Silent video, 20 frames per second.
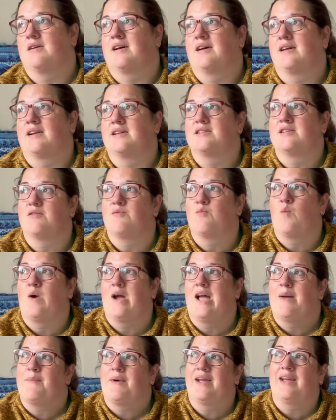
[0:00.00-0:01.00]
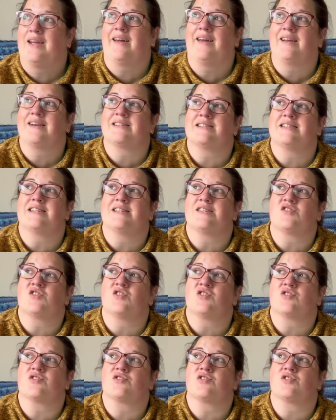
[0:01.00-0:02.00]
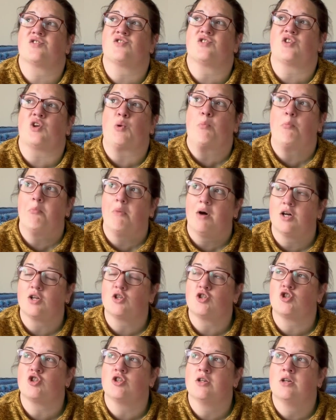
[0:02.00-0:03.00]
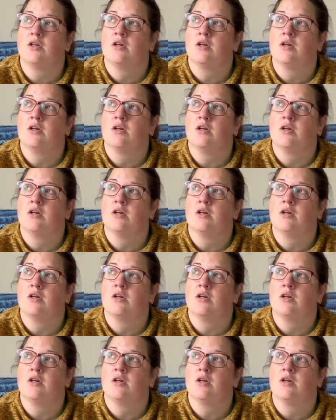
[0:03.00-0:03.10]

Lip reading: and I don't wear my hand knit socks so much